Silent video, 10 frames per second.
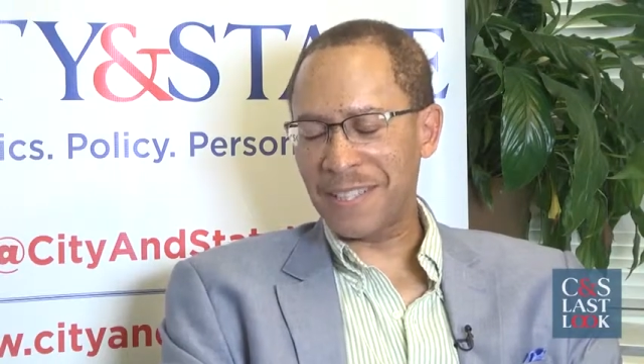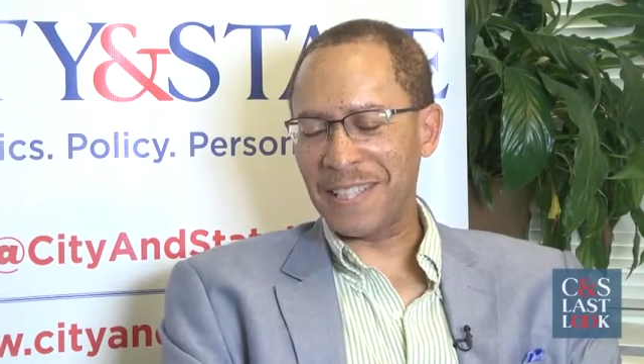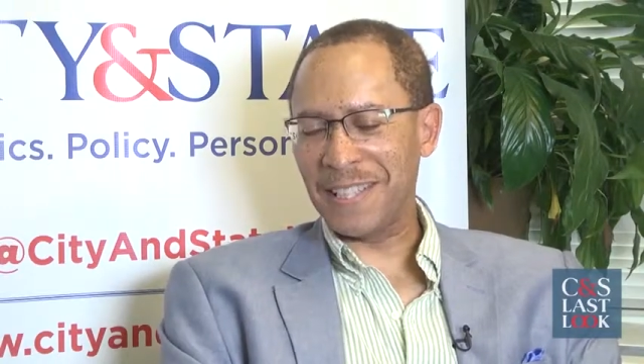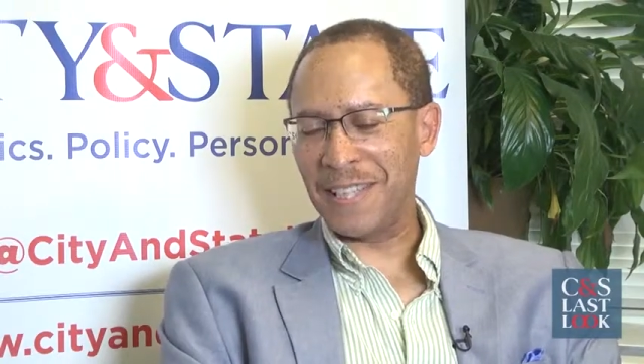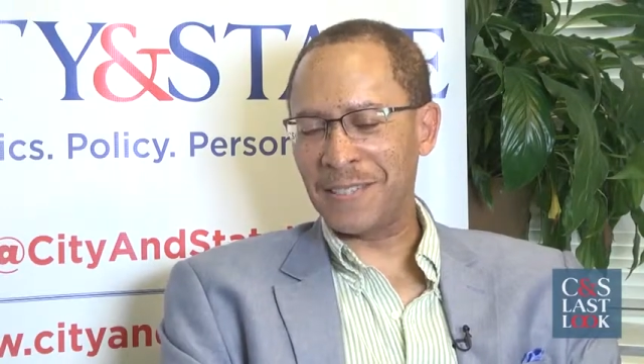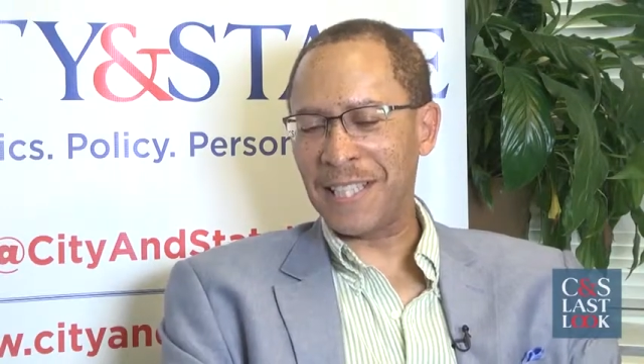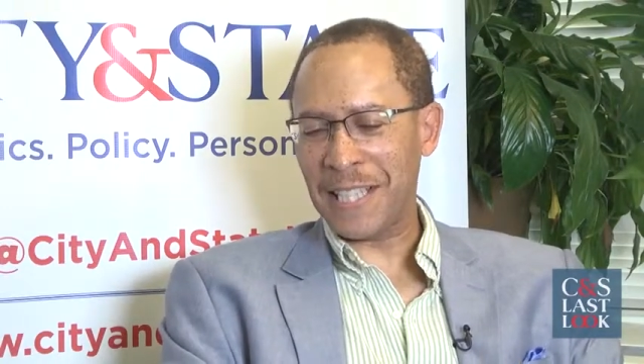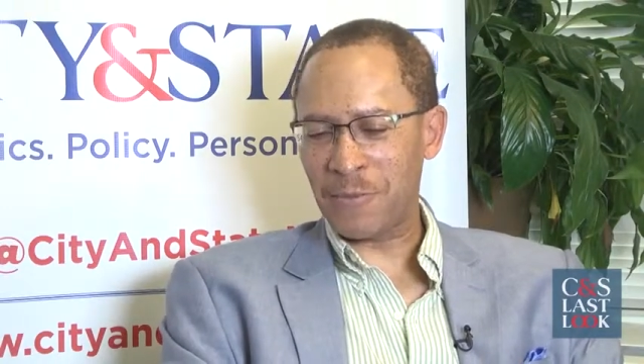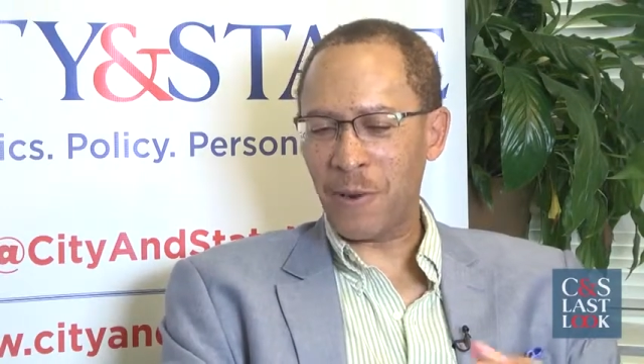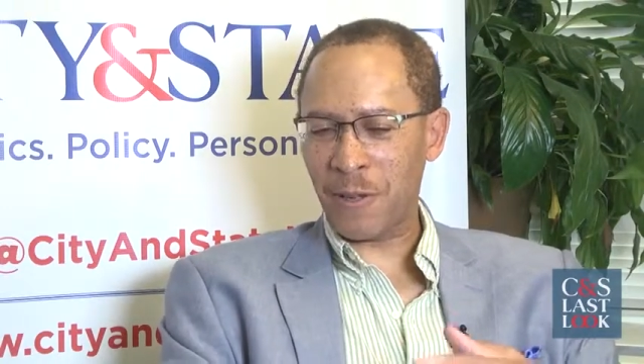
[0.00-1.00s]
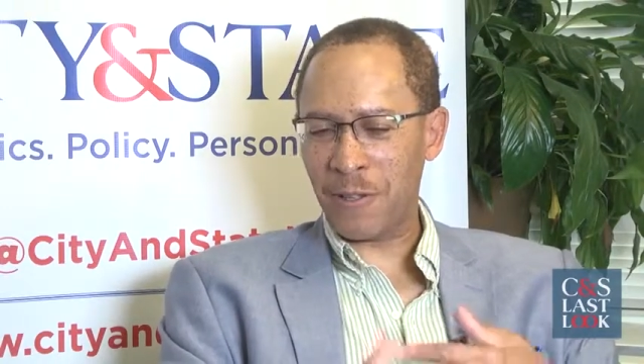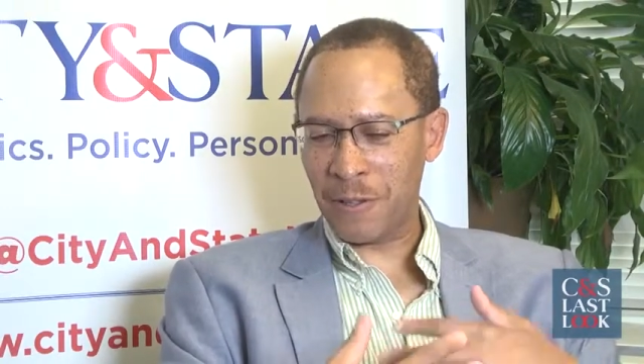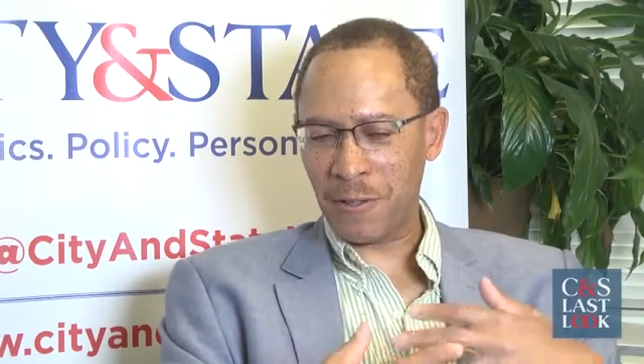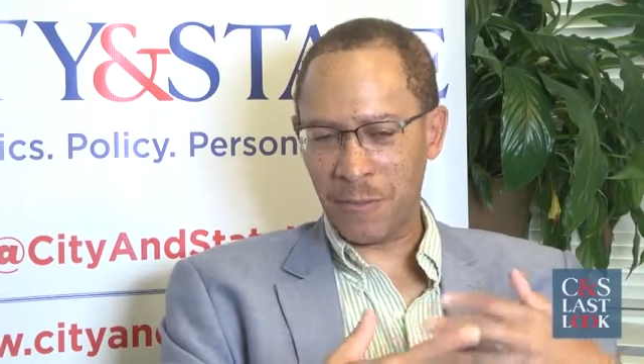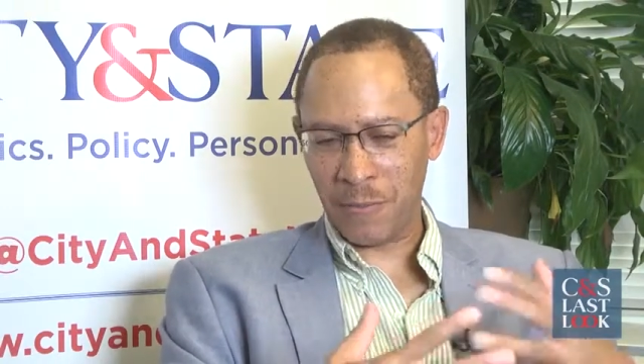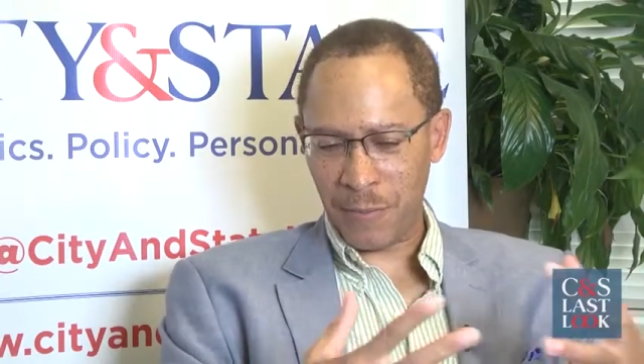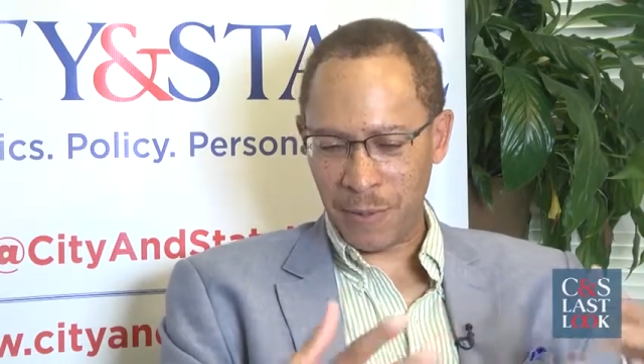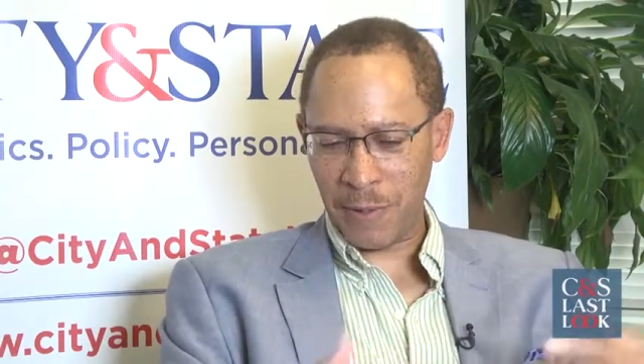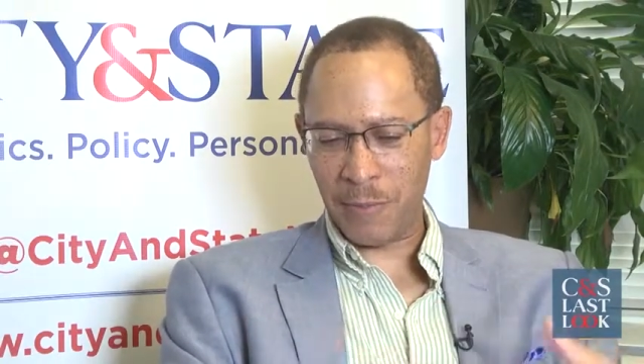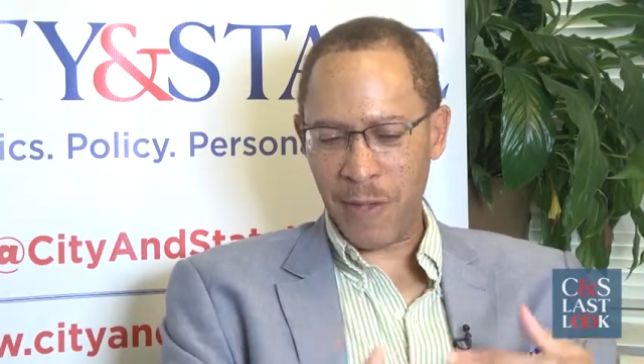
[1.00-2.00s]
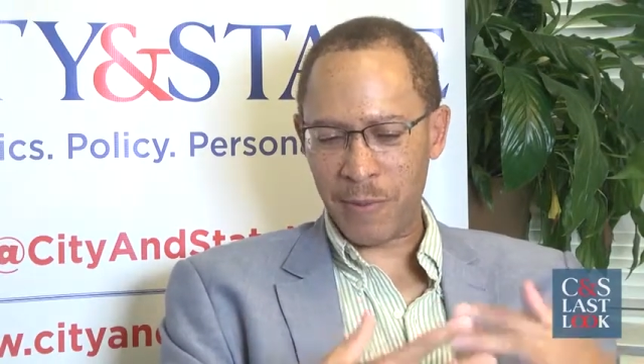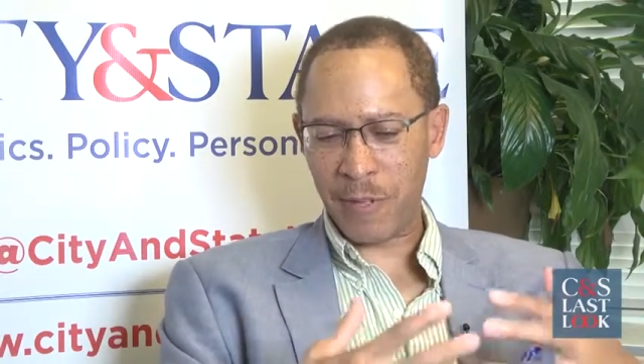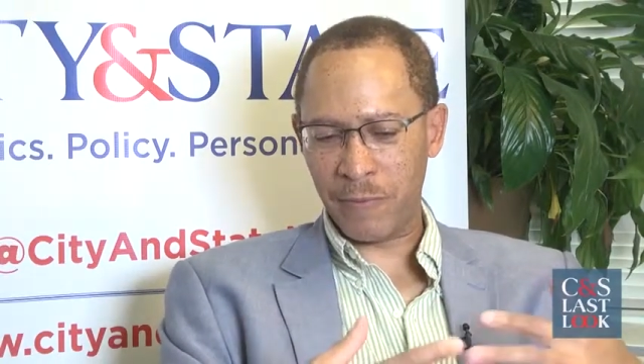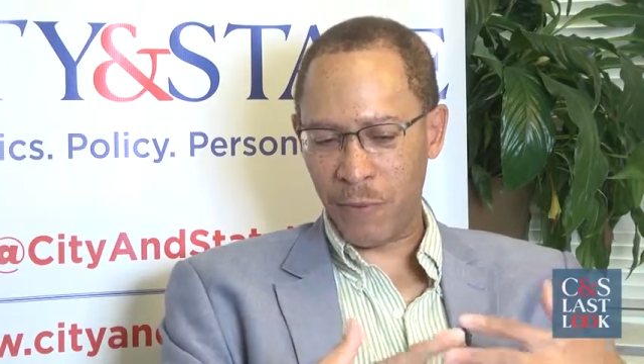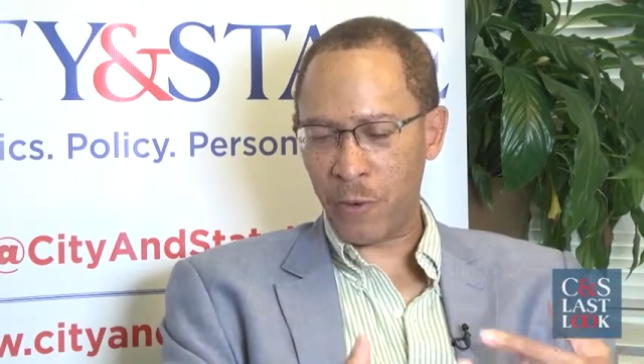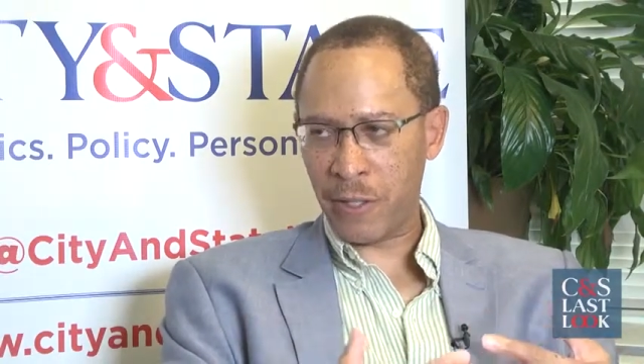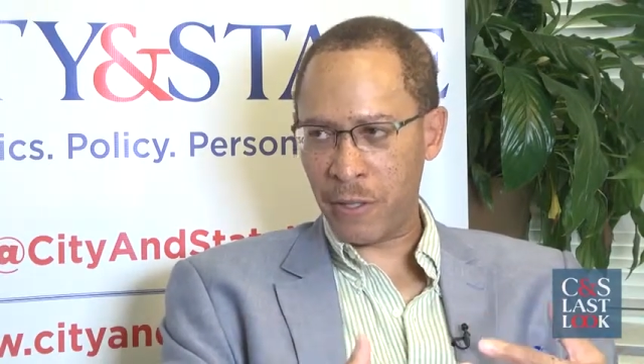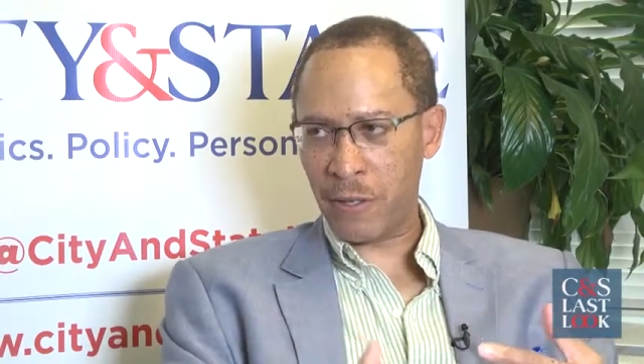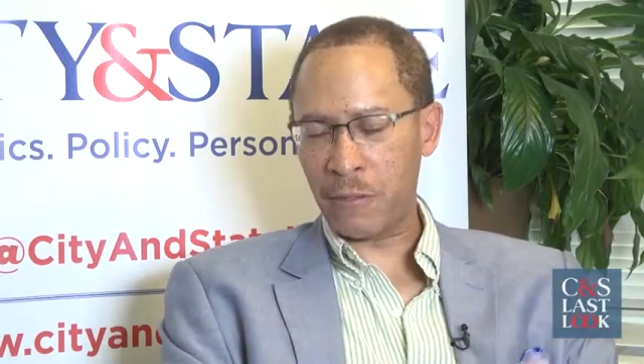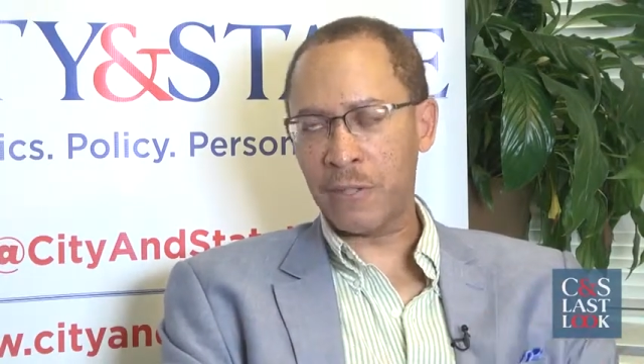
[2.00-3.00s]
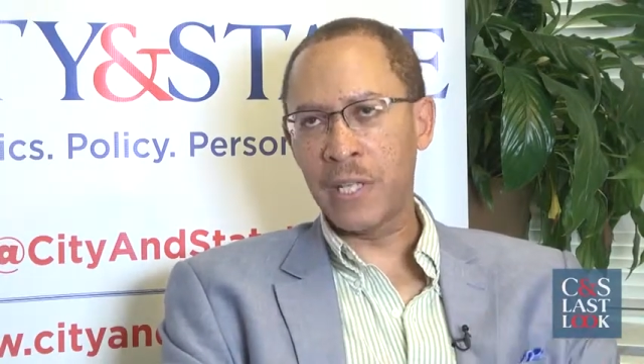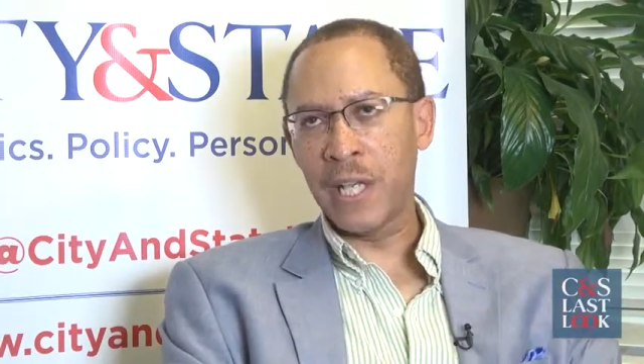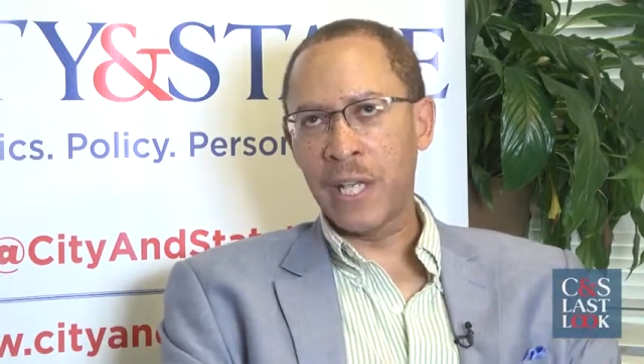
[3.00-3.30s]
and that's part of the African American voter ethos.